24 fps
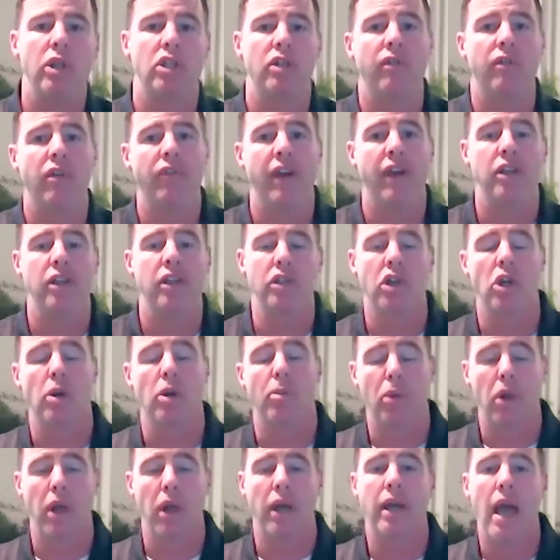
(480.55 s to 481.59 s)
of events is going to
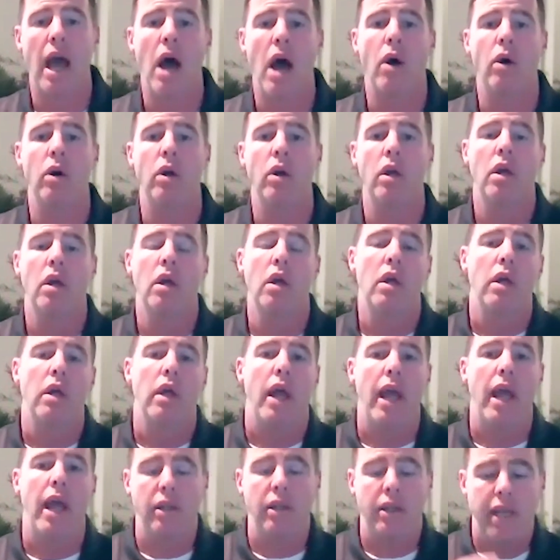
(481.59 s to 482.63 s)
play out,
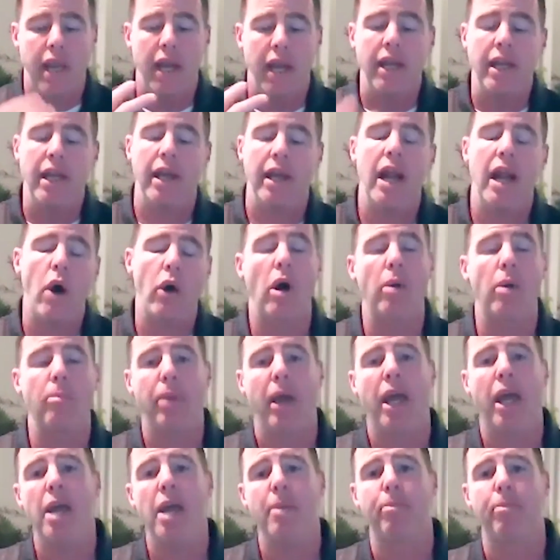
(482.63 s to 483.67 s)
and getting it out on
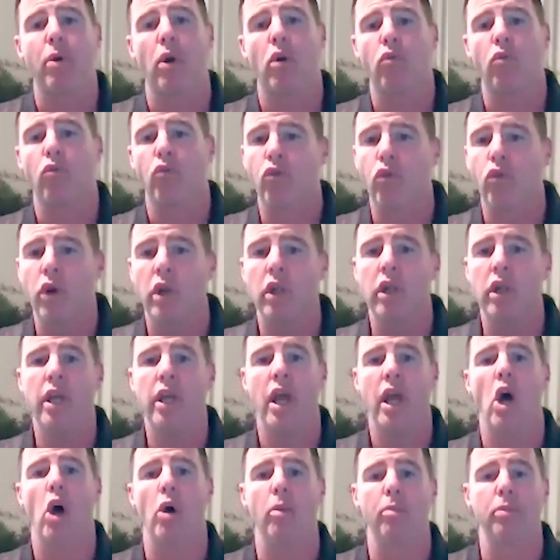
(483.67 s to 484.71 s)
paper really
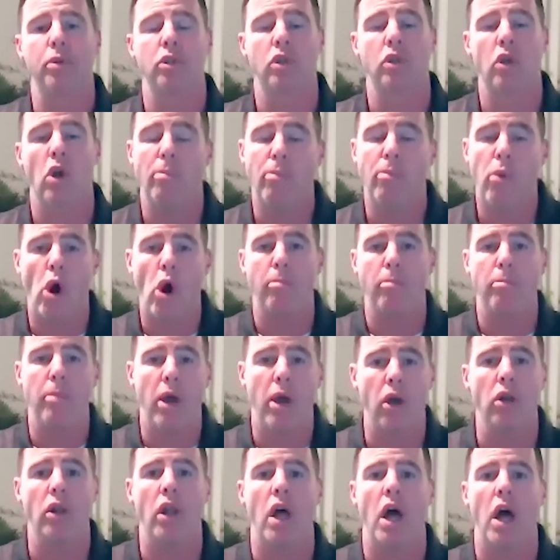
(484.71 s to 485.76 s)
helps
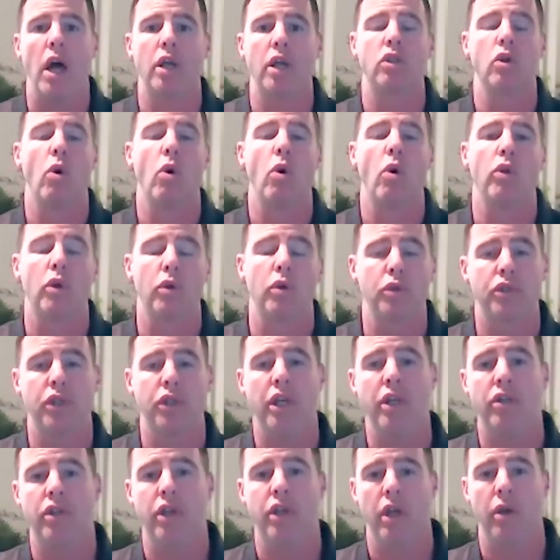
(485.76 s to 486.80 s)
compartmentalize all those
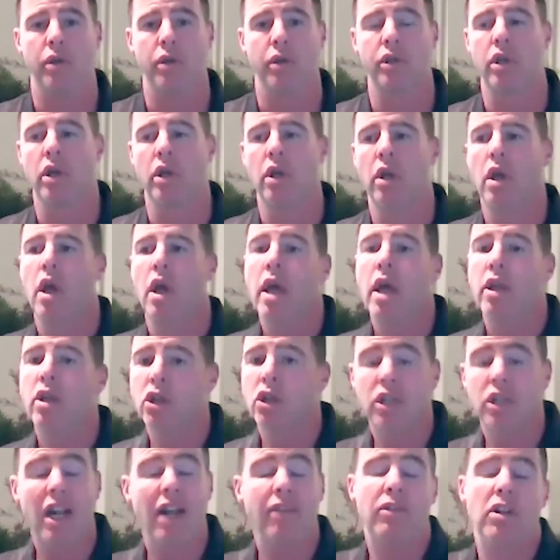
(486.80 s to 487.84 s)
details. It
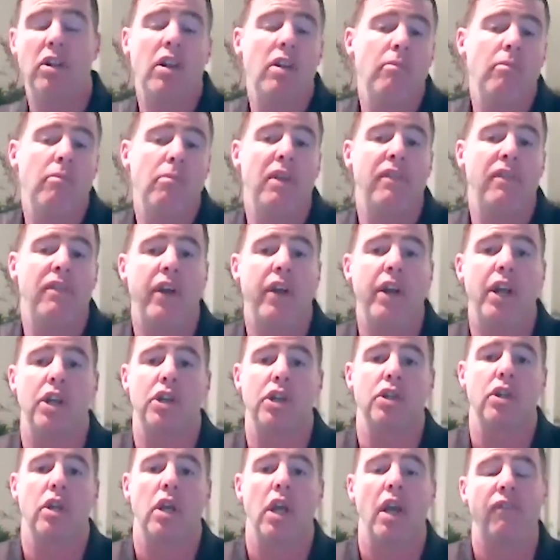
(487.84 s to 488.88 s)
doesn't have to even be
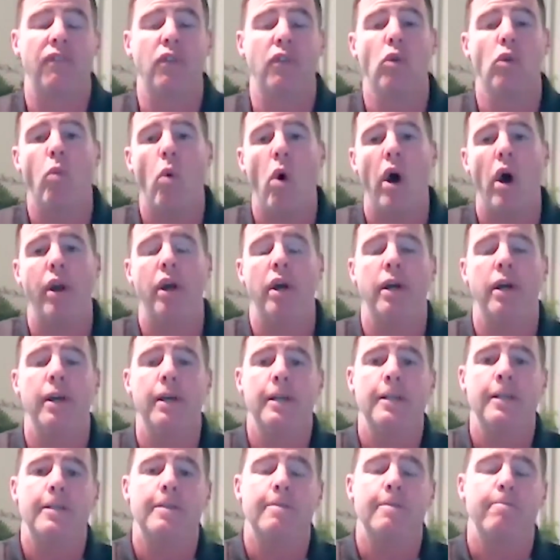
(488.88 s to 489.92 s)
finished. If you want
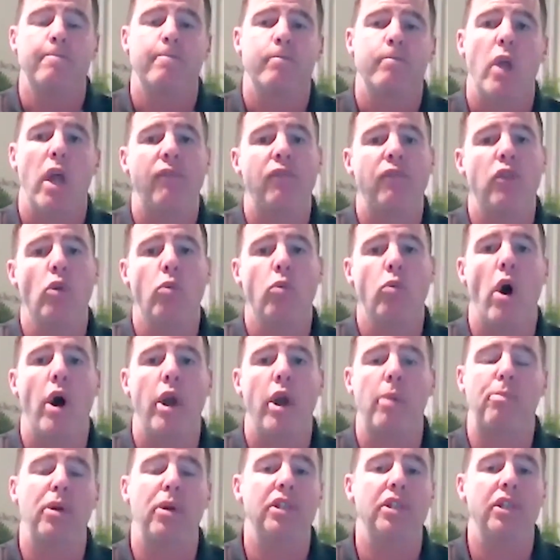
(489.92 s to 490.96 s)
to
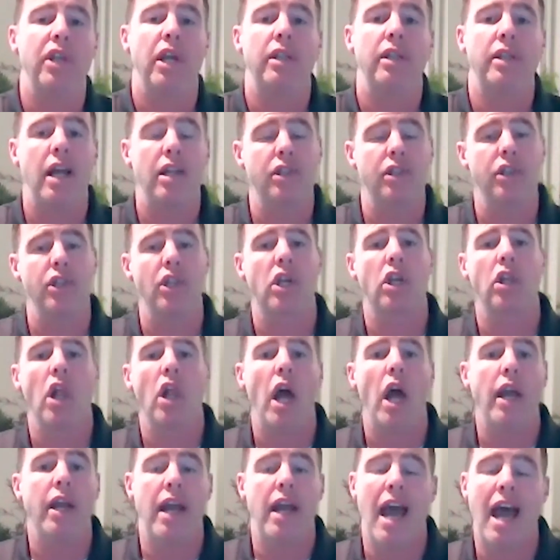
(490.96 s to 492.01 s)
present that to the
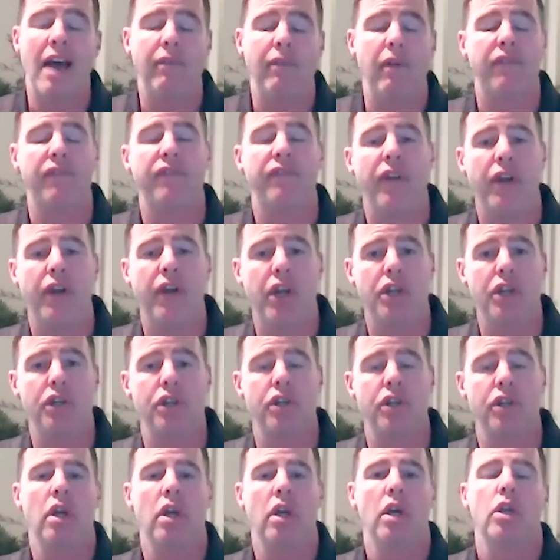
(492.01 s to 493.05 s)
client, have a finished
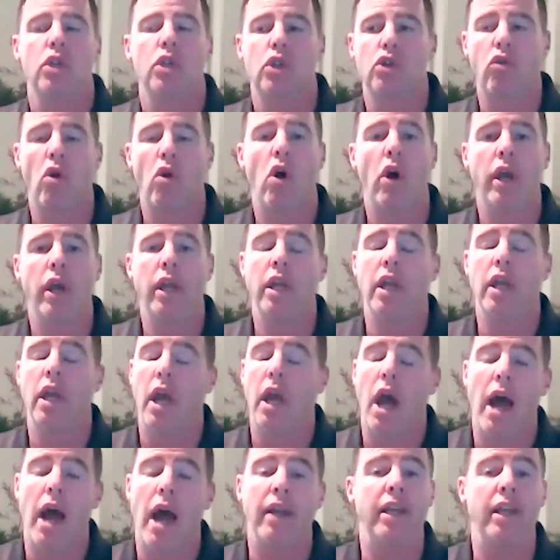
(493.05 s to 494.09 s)
drawing,
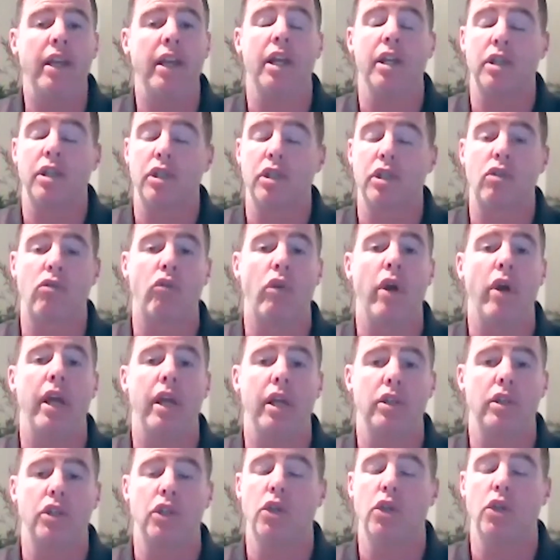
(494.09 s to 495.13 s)
I think it's
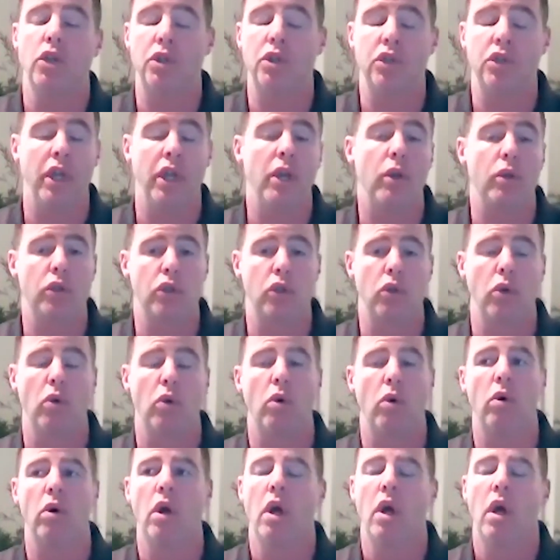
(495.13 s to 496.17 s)
great. To use sales
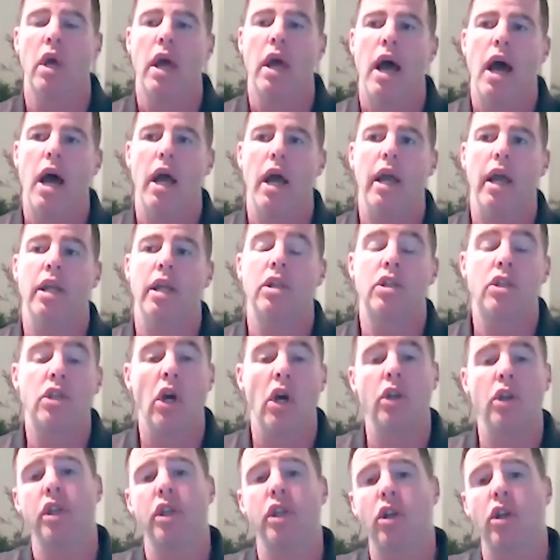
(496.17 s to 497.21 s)
tool, it
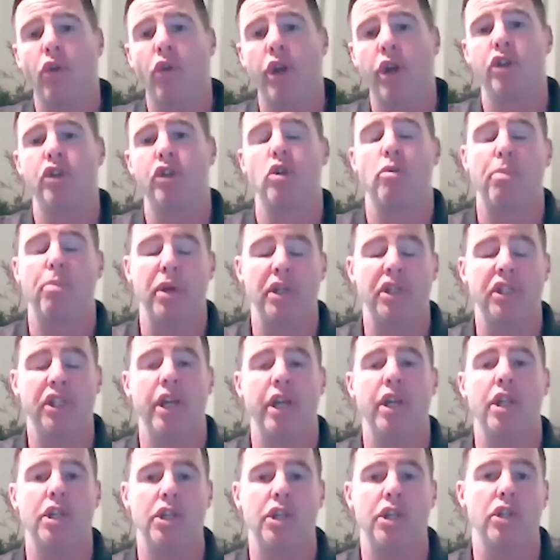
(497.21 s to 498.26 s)
does increase your
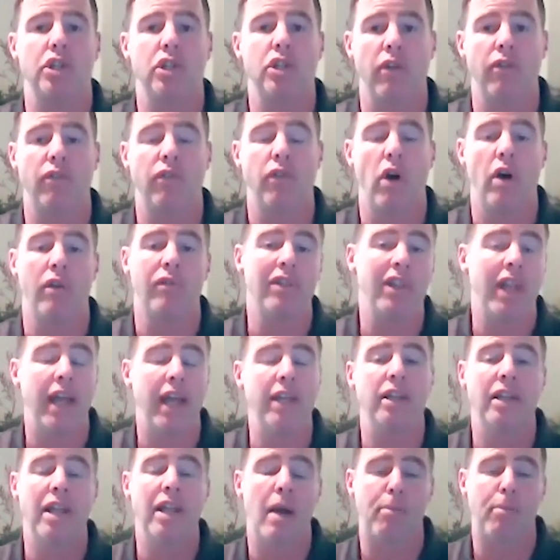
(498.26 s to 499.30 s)
percentages of
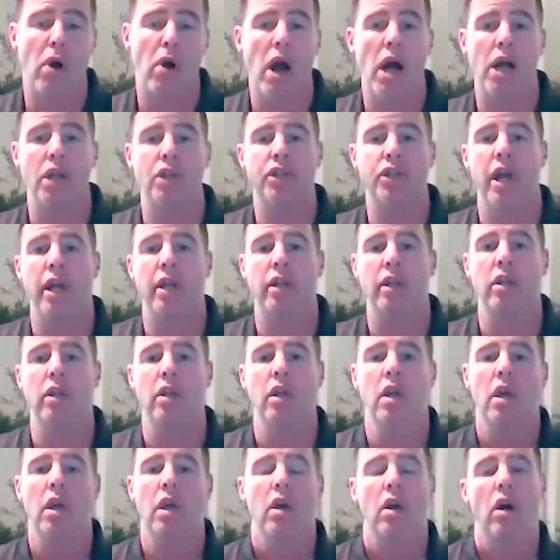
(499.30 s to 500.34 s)
landing that project.
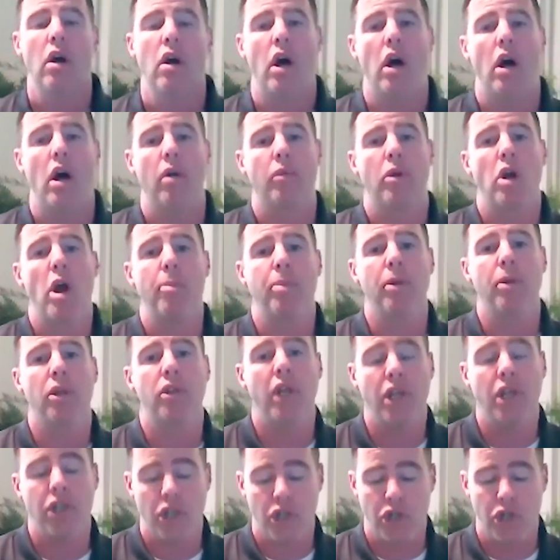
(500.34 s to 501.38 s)
A couple of
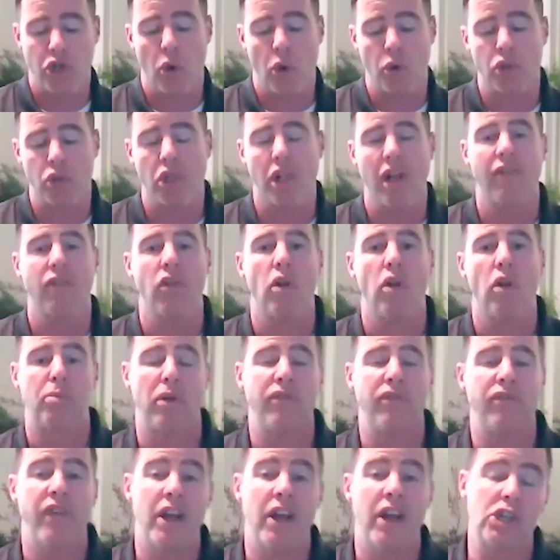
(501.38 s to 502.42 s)
things, it shows a level of
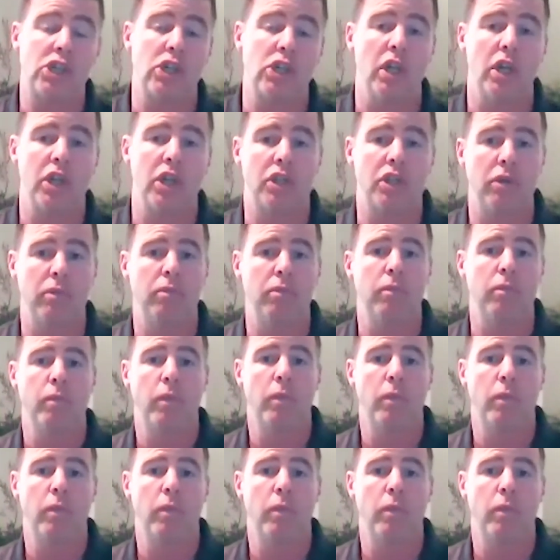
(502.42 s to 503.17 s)
professionalism.